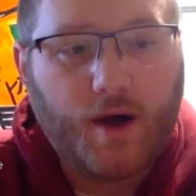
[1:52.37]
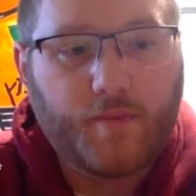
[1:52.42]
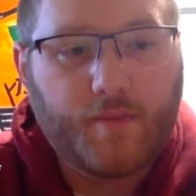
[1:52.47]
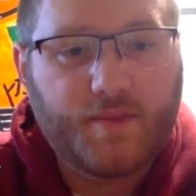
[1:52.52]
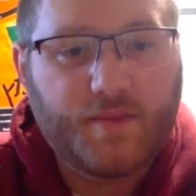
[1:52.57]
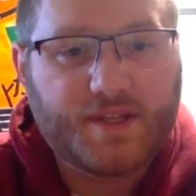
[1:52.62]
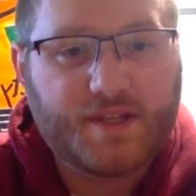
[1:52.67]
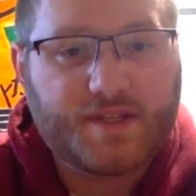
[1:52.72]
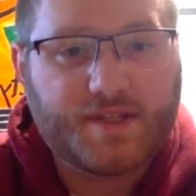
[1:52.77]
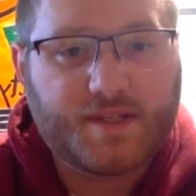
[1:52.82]

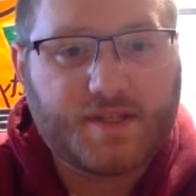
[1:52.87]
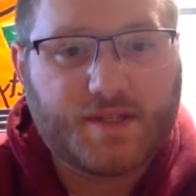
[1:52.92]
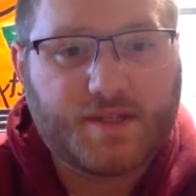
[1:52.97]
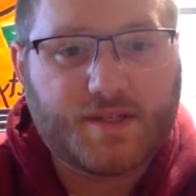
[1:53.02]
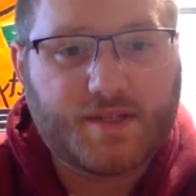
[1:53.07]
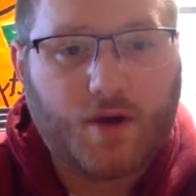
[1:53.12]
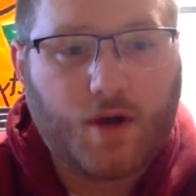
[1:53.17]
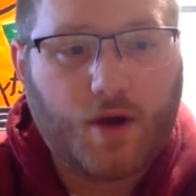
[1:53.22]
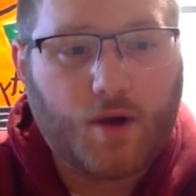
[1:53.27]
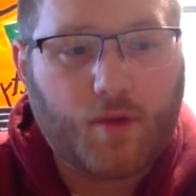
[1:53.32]
This
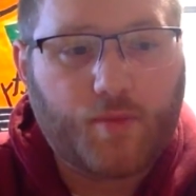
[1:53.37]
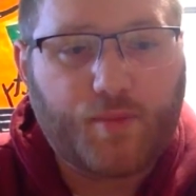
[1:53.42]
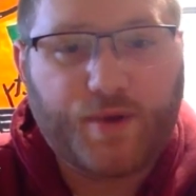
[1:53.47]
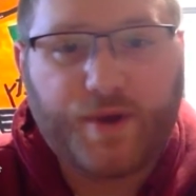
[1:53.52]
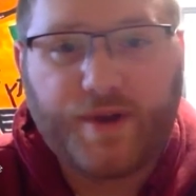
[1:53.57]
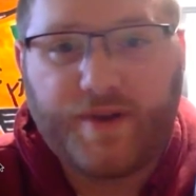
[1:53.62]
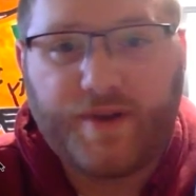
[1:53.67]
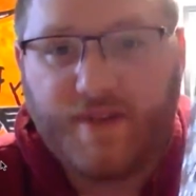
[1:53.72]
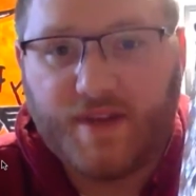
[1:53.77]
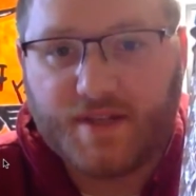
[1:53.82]
is our
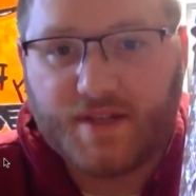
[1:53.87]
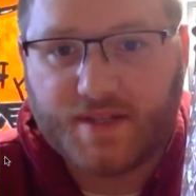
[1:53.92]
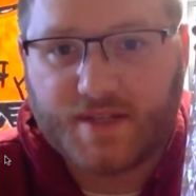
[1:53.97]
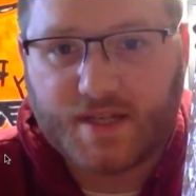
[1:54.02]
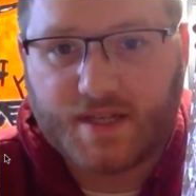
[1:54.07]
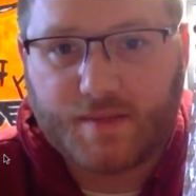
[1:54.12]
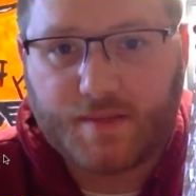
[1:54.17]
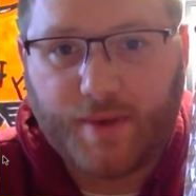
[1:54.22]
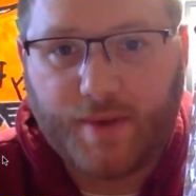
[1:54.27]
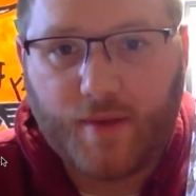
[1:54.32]
previous
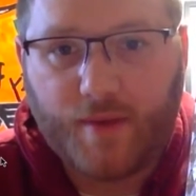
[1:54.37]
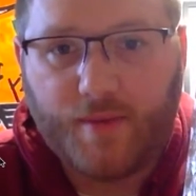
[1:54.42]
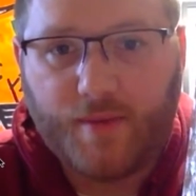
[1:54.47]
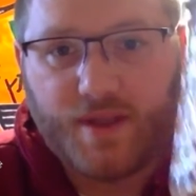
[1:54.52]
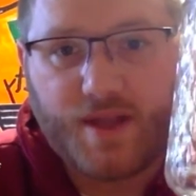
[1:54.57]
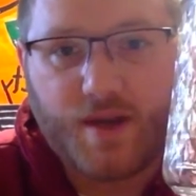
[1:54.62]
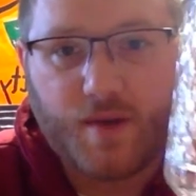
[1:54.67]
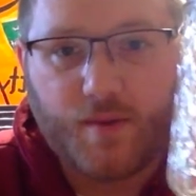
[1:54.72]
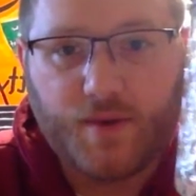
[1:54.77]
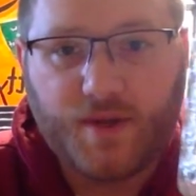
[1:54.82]

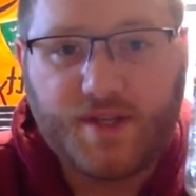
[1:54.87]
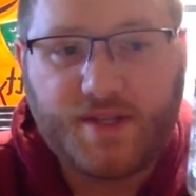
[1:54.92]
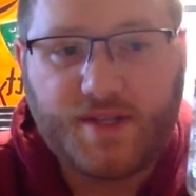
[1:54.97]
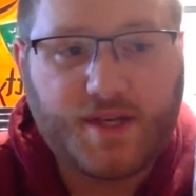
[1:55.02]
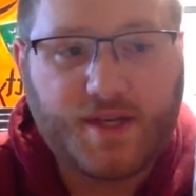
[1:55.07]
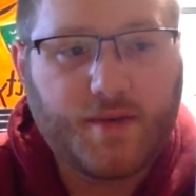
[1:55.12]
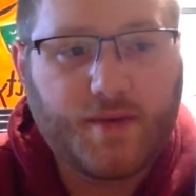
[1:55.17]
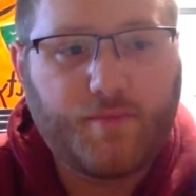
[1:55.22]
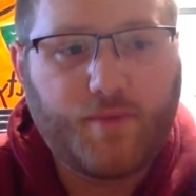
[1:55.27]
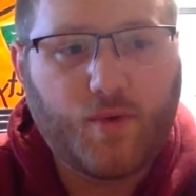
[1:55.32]
experiment that we
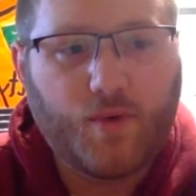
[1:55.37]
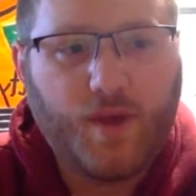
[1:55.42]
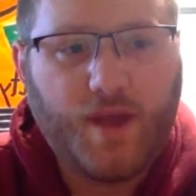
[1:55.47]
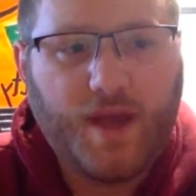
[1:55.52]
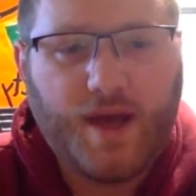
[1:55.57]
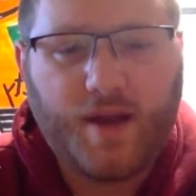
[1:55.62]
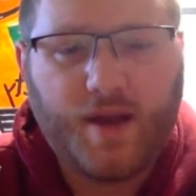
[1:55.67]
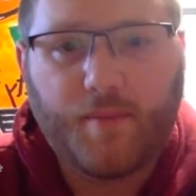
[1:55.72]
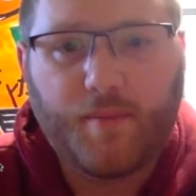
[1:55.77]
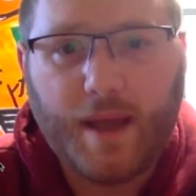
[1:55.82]
did, but we
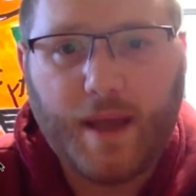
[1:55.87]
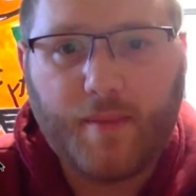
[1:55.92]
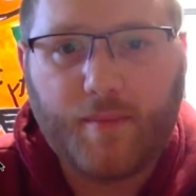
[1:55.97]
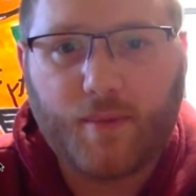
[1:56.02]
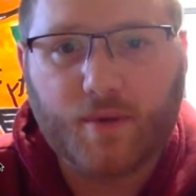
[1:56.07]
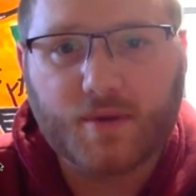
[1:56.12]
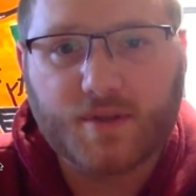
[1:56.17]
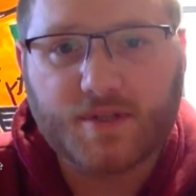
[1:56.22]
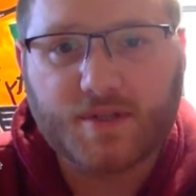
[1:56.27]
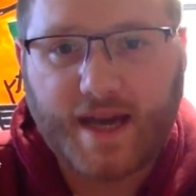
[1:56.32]
had a
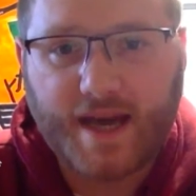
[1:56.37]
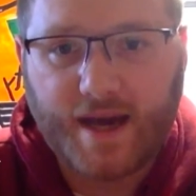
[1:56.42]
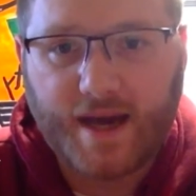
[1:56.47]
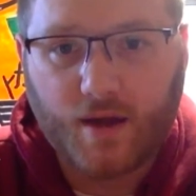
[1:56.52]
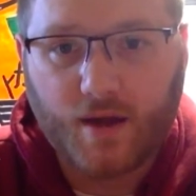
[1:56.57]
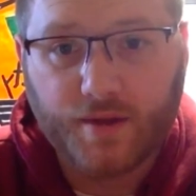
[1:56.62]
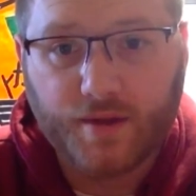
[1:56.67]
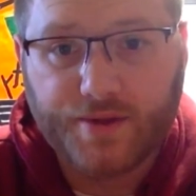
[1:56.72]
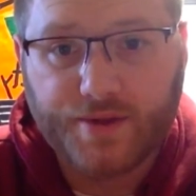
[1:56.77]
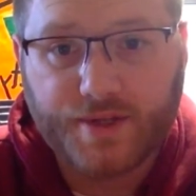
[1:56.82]
paper
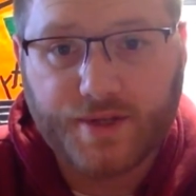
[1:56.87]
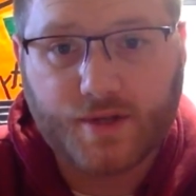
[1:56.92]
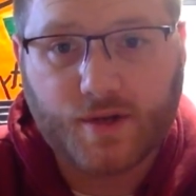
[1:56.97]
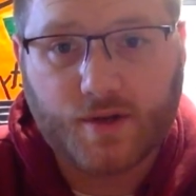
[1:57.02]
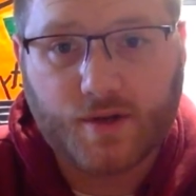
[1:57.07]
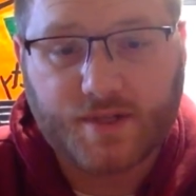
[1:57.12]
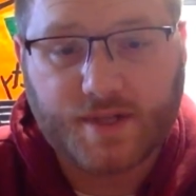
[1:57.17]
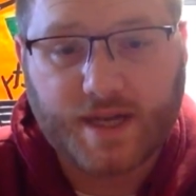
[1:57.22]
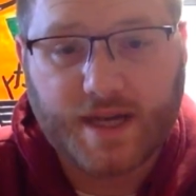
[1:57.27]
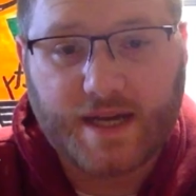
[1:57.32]
towel in the
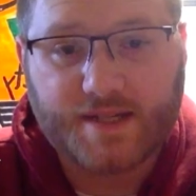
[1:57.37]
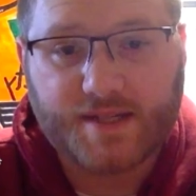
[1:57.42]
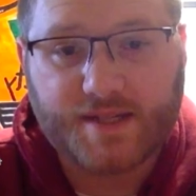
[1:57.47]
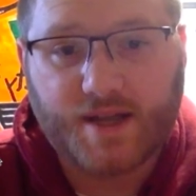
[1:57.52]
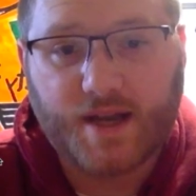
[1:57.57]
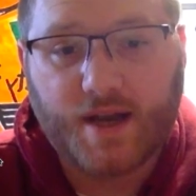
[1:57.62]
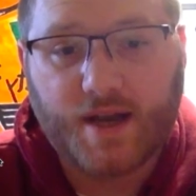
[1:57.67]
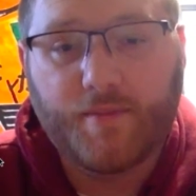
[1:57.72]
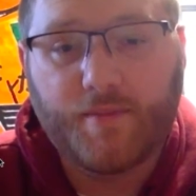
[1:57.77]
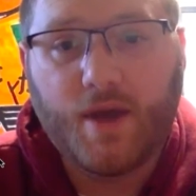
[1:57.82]
jars last
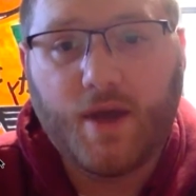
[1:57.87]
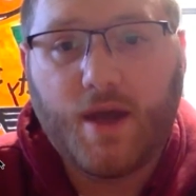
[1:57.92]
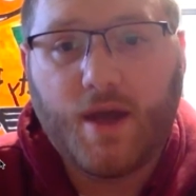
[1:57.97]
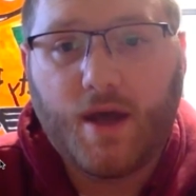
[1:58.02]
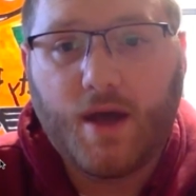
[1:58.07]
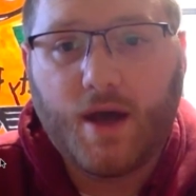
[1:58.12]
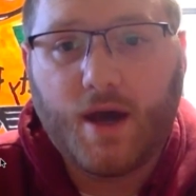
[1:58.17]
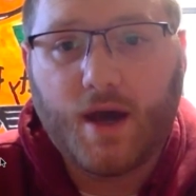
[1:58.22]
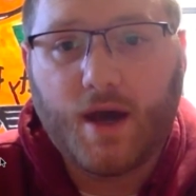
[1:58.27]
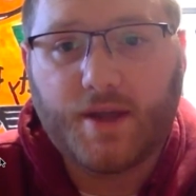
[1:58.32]
time.
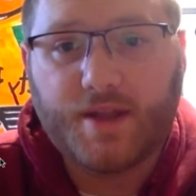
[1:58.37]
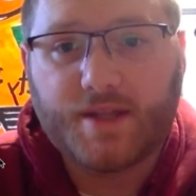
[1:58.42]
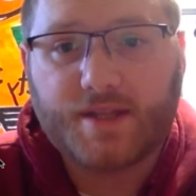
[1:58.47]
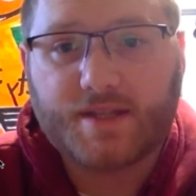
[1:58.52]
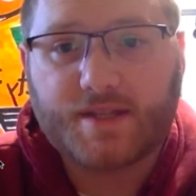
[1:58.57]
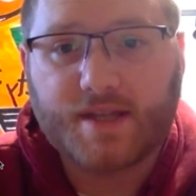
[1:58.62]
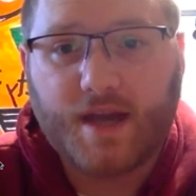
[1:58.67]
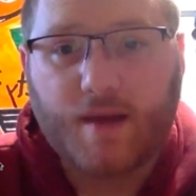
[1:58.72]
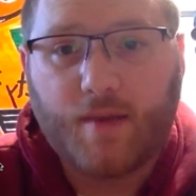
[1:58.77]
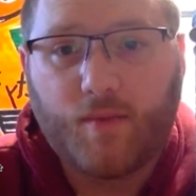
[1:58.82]
This
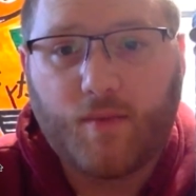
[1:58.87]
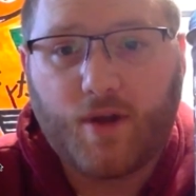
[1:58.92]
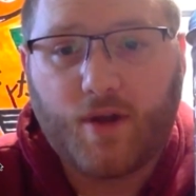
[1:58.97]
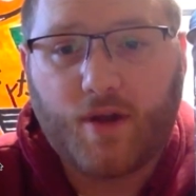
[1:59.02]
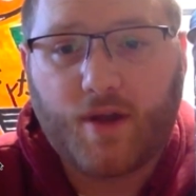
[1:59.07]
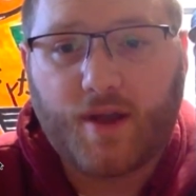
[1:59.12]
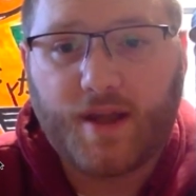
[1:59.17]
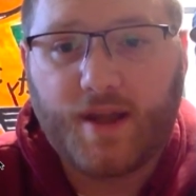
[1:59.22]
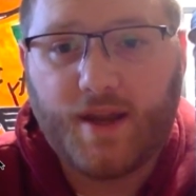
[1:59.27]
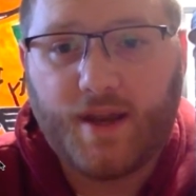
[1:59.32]
time we are
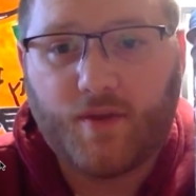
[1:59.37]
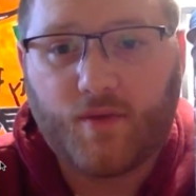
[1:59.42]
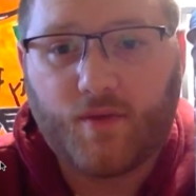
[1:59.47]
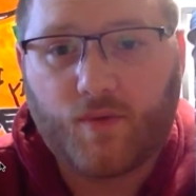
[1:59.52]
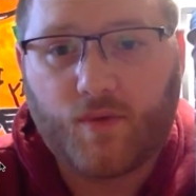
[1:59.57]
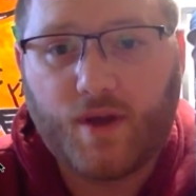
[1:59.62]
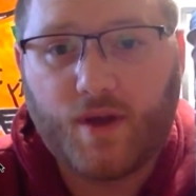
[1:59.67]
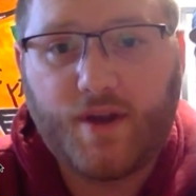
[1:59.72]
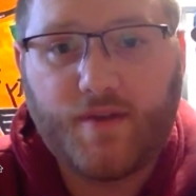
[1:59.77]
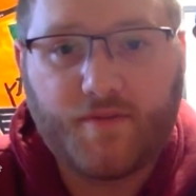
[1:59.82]
getting
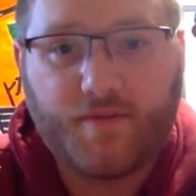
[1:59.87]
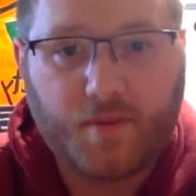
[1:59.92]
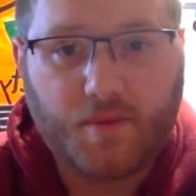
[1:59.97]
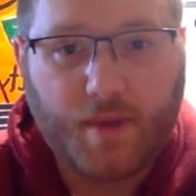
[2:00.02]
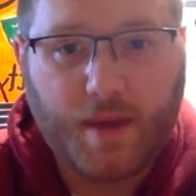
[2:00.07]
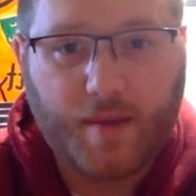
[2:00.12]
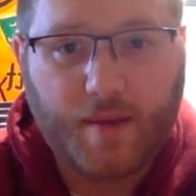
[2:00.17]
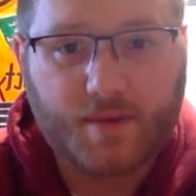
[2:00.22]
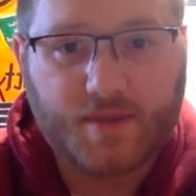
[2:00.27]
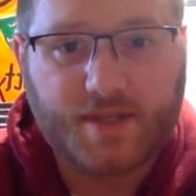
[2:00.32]
rid of the
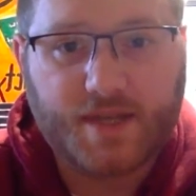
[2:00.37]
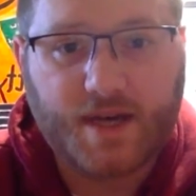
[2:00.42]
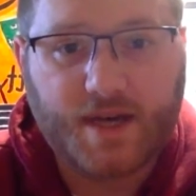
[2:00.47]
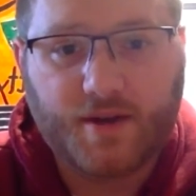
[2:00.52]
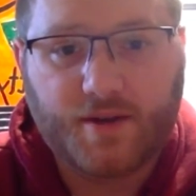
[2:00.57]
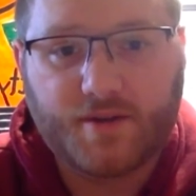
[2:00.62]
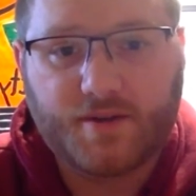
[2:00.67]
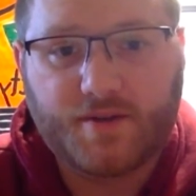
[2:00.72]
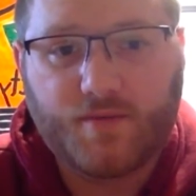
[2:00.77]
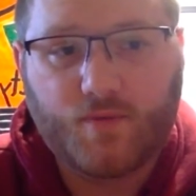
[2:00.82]
paper towel
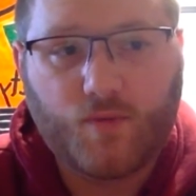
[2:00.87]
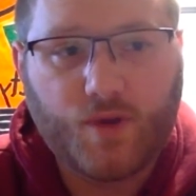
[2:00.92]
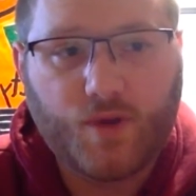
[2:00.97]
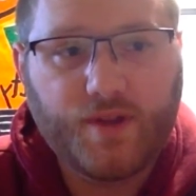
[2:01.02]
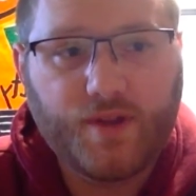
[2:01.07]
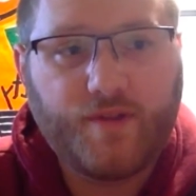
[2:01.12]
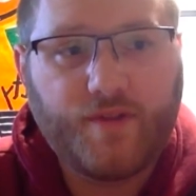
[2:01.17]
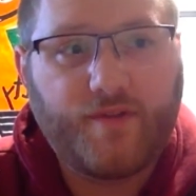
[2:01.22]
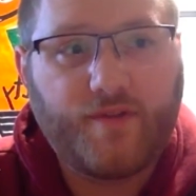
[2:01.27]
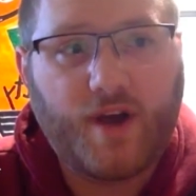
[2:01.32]
to
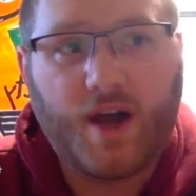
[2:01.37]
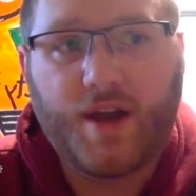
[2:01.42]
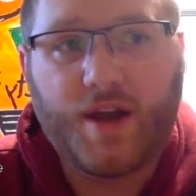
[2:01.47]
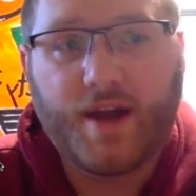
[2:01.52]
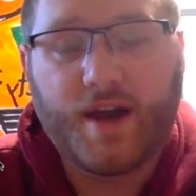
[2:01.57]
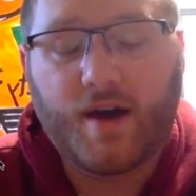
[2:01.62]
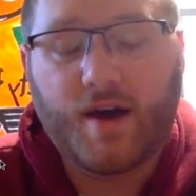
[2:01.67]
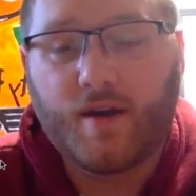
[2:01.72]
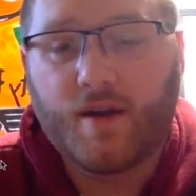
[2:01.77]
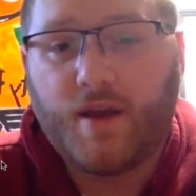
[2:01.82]
really find
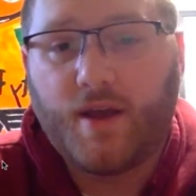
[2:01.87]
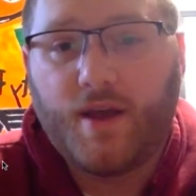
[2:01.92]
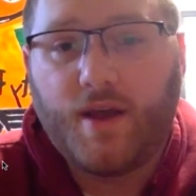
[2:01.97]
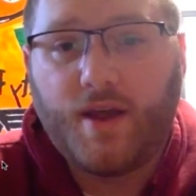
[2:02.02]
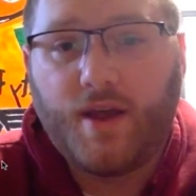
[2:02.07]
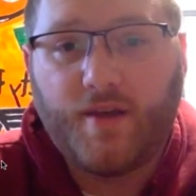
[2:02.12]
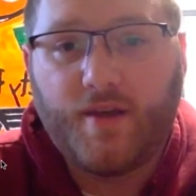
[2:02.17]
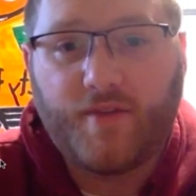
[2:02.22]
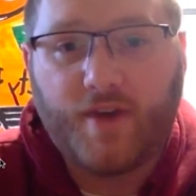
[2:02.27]
out if